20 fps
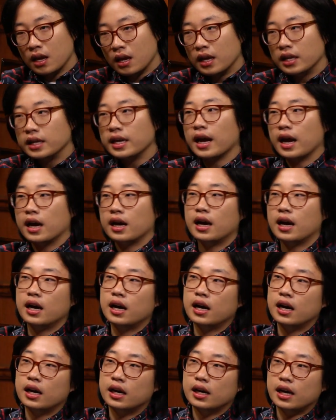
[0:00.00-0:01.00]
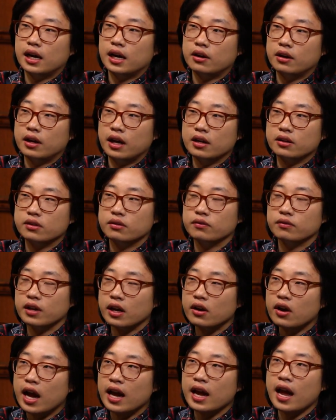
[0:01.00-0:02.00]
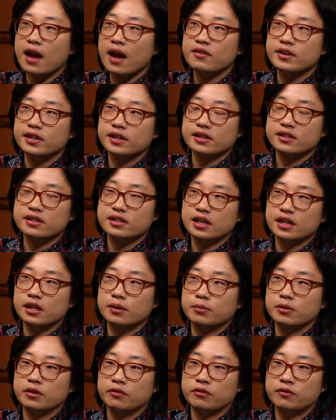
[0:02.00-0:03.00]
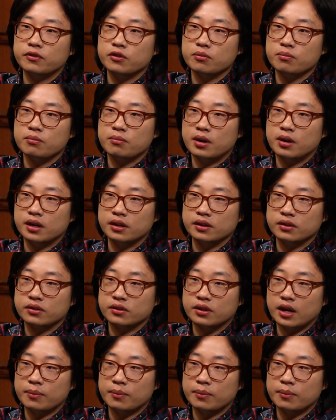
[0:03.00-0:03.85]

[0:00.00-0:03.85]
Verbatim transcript: Yeah. Uh, as of now, I haven't done stand up in a few months.